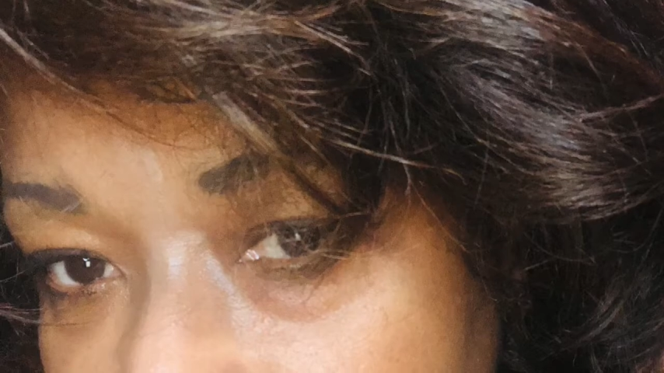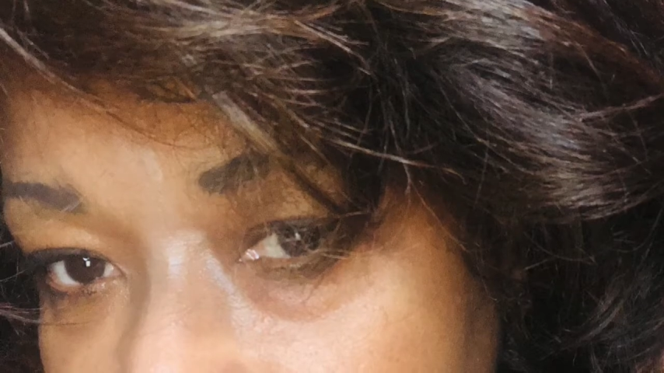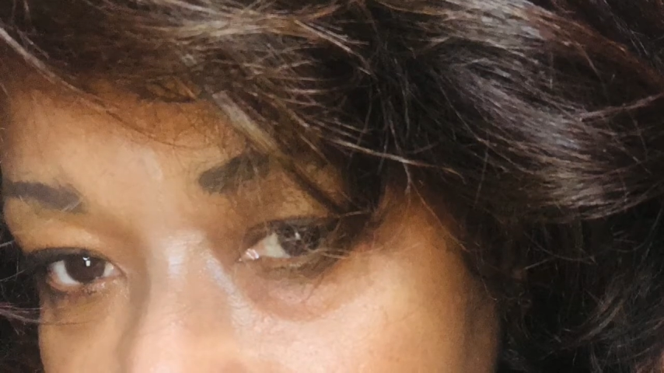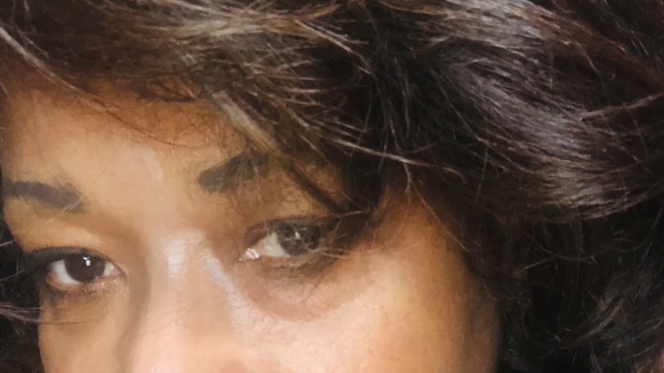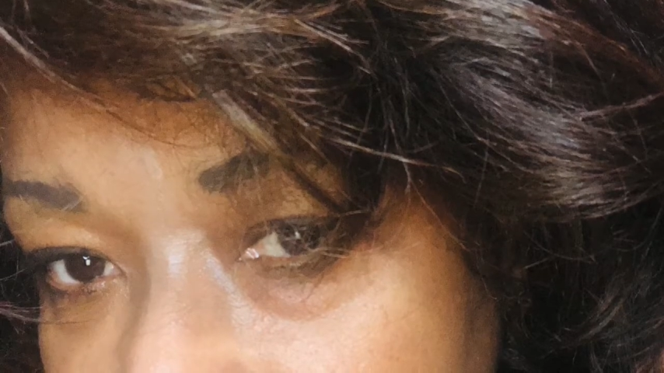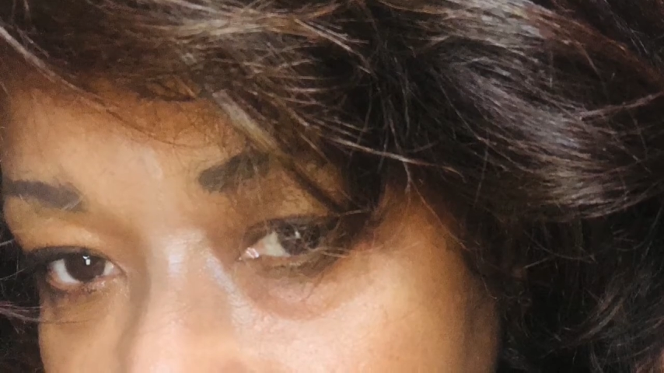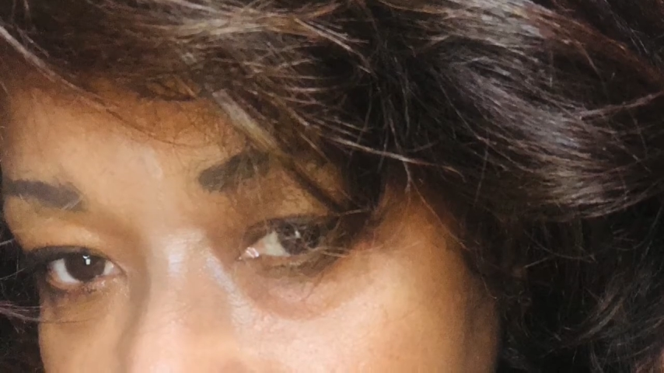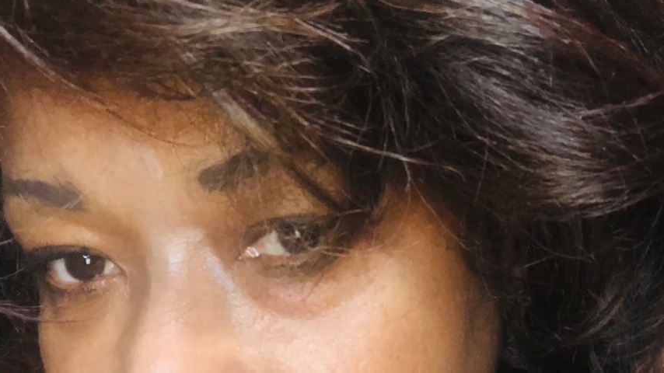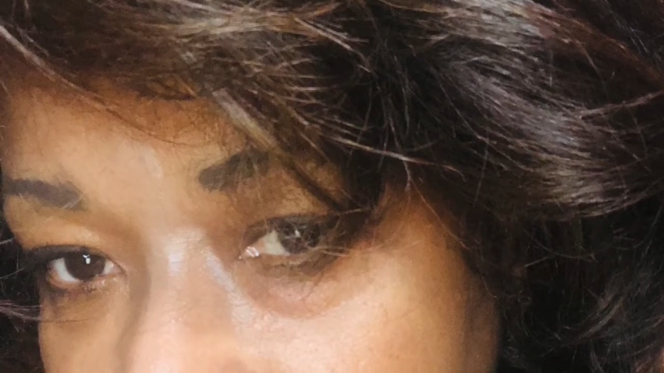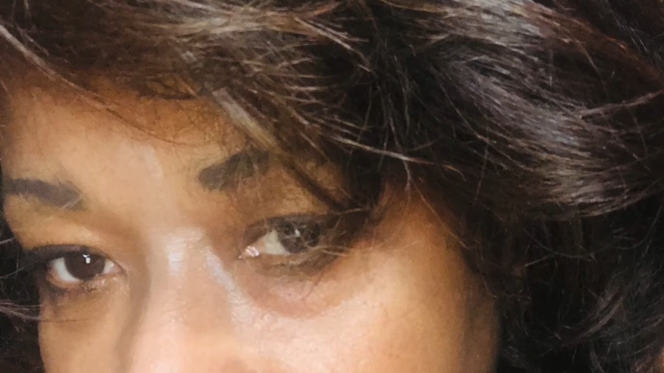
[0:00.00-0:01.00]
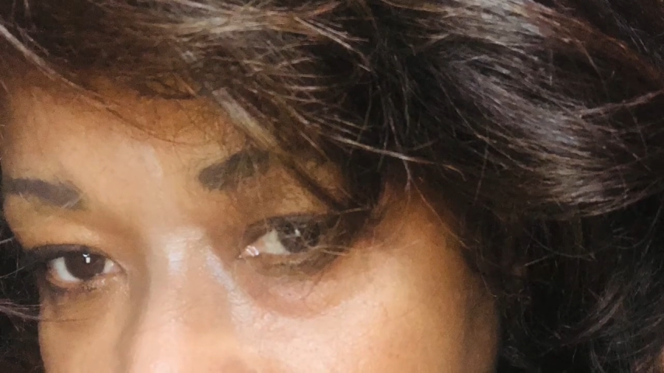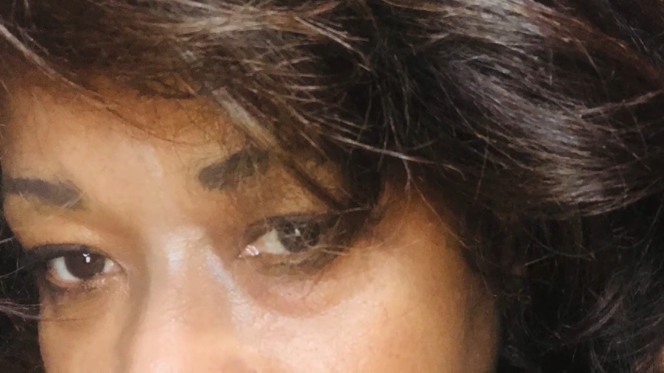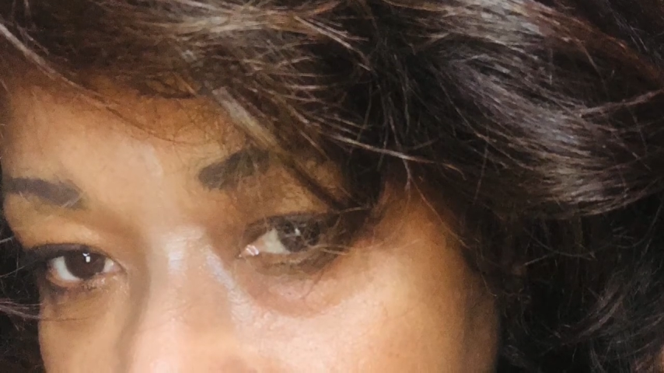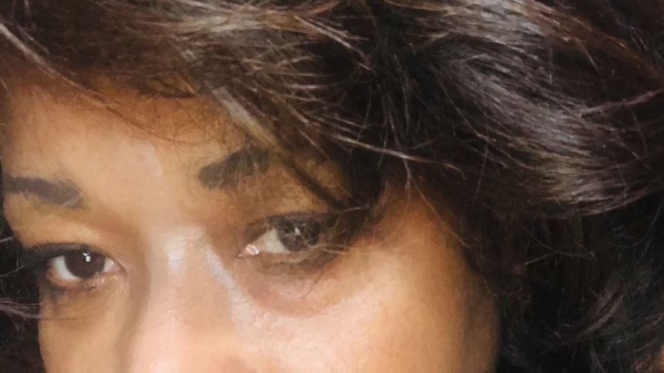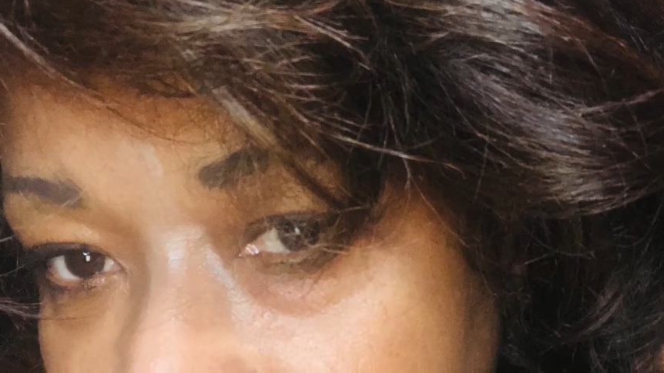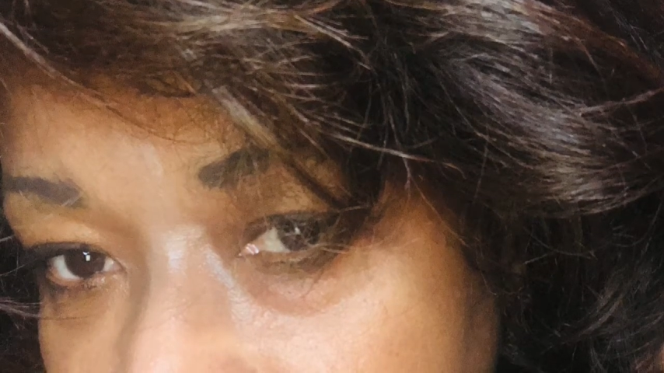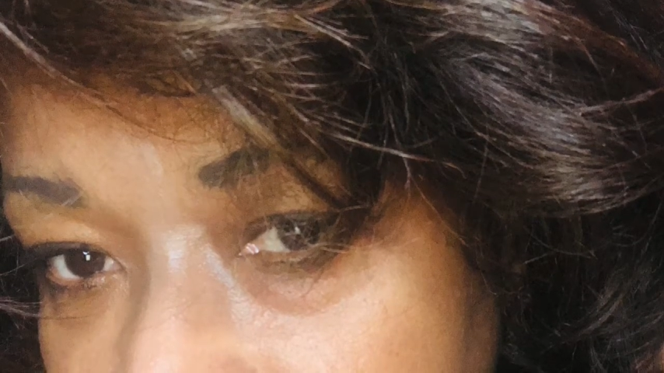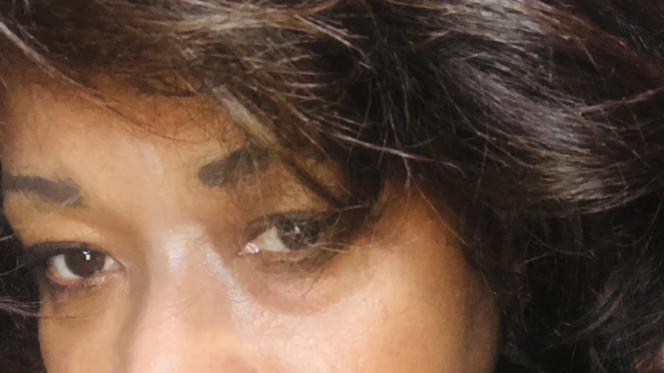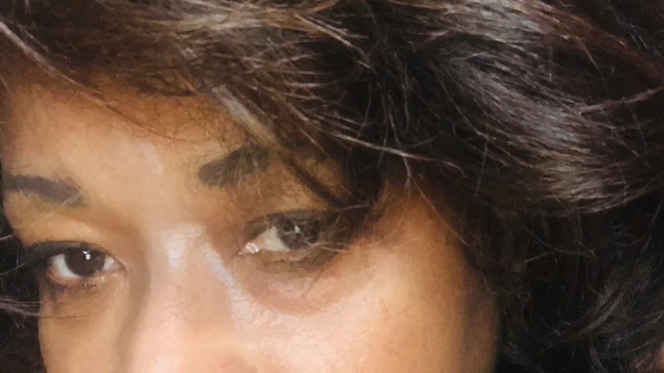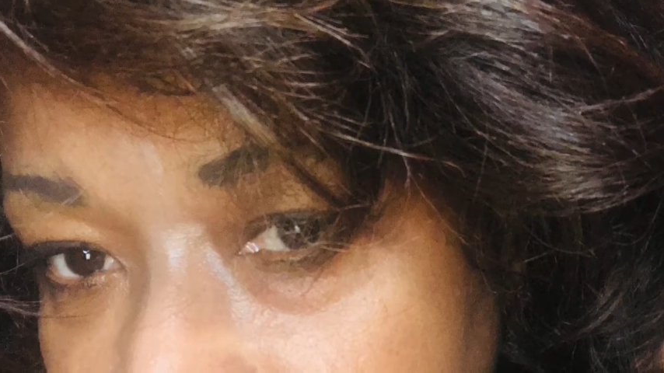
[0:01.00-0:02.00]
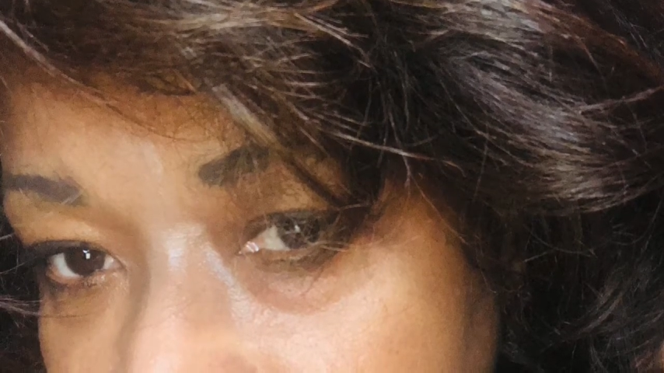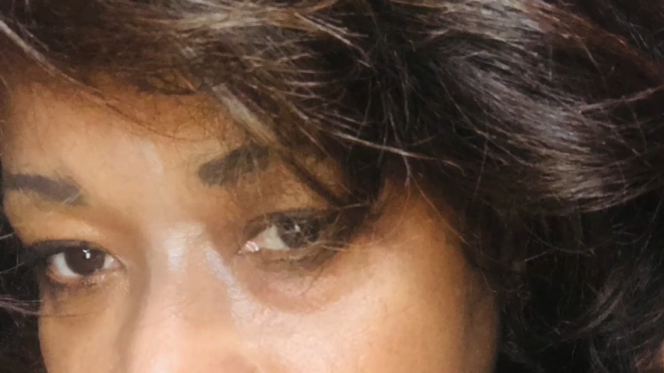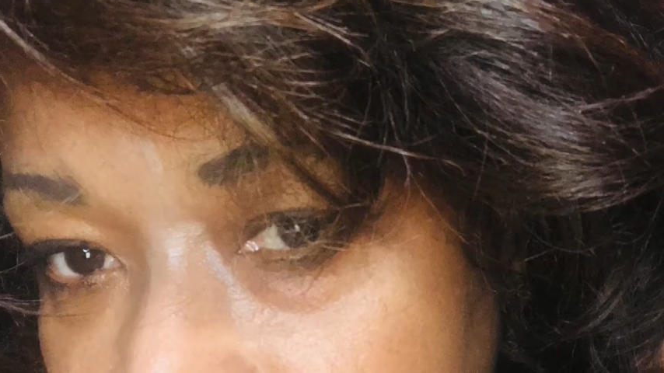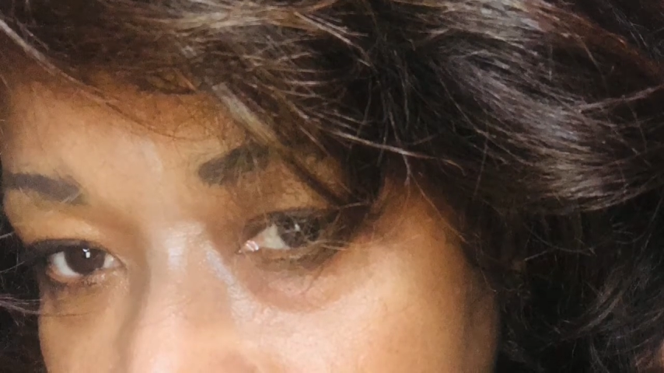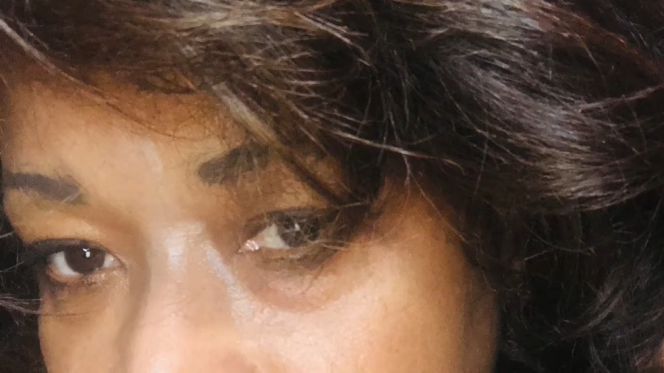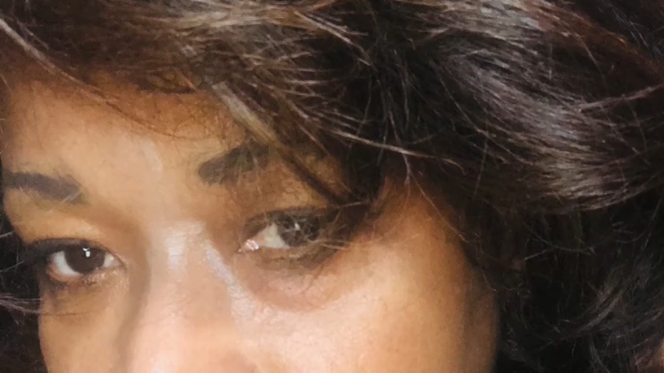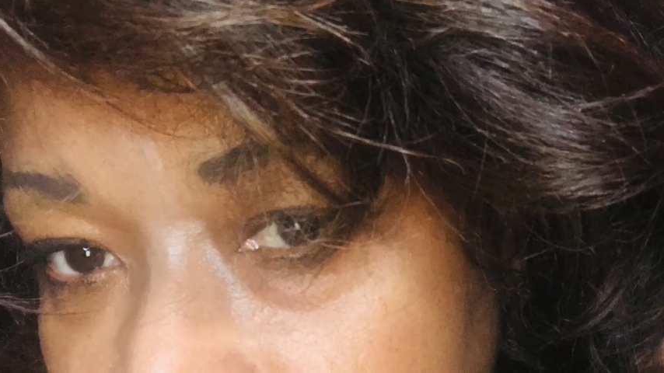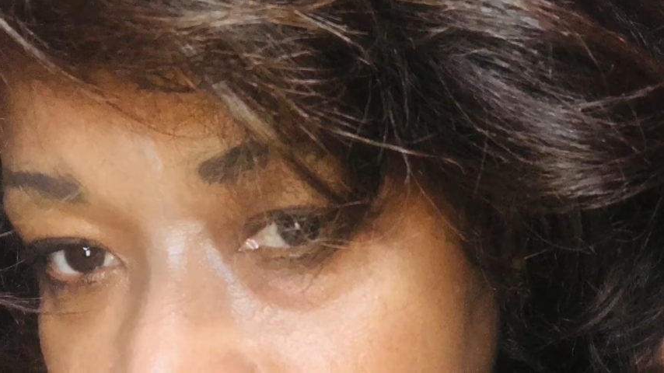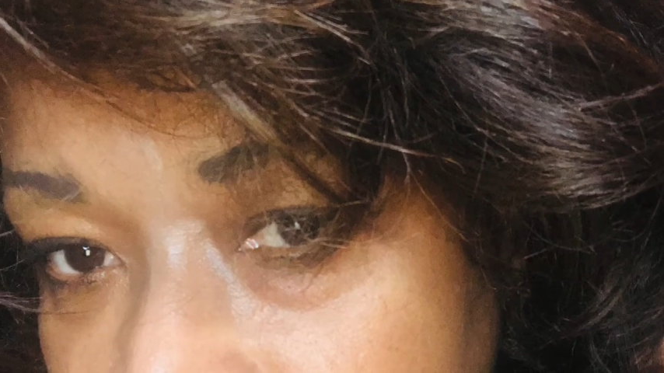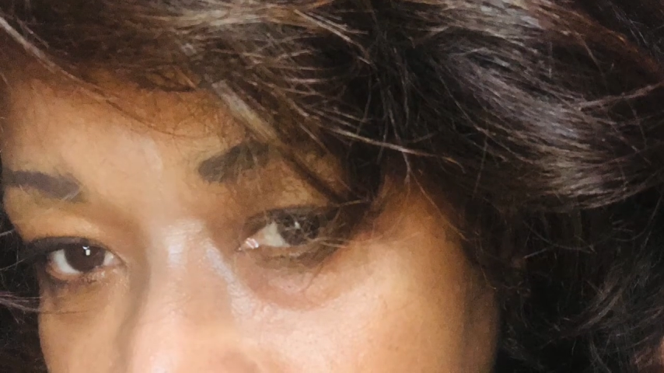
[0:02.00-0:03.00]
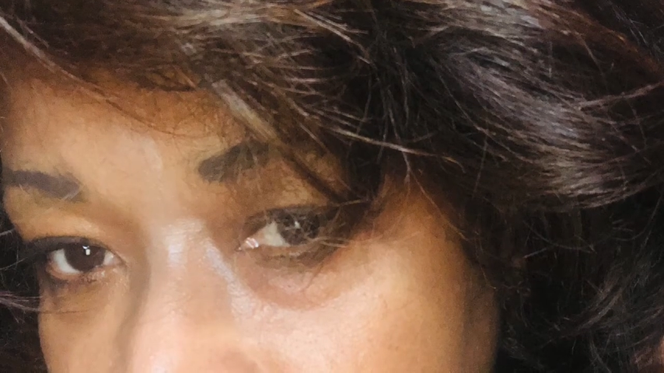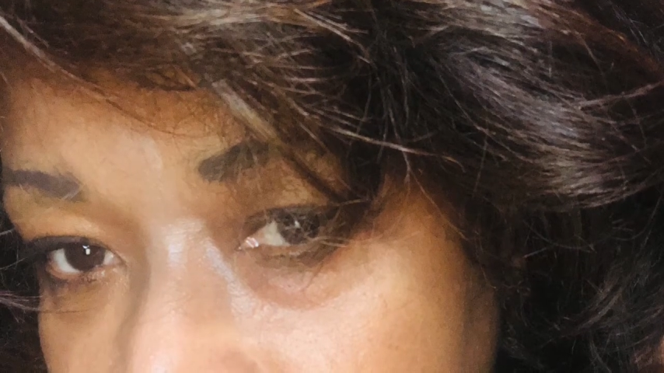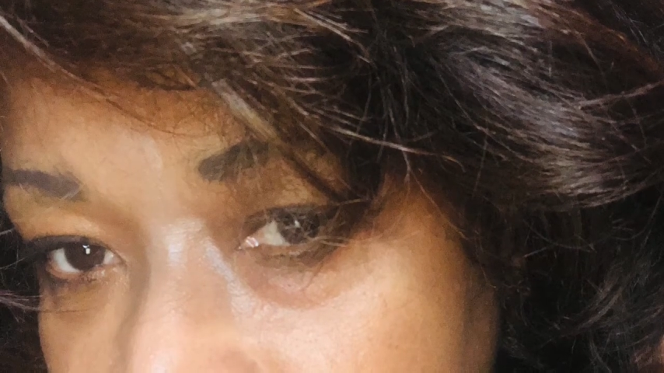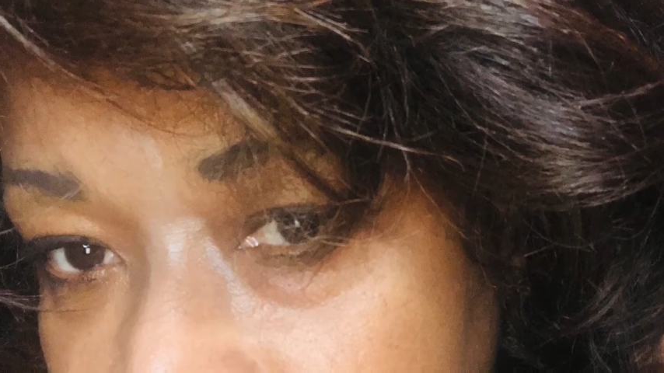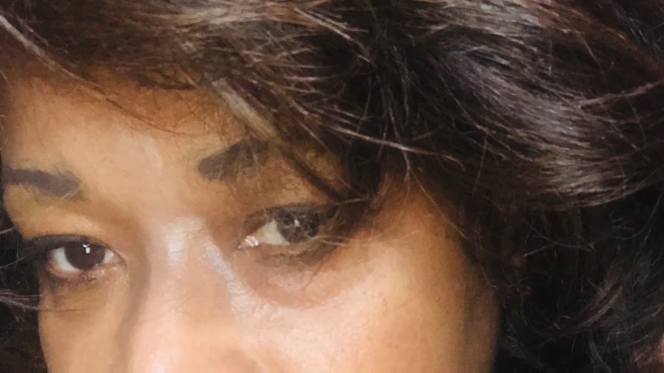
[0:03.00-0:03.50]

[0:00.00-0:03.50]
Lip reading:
[unreadable: no face in view]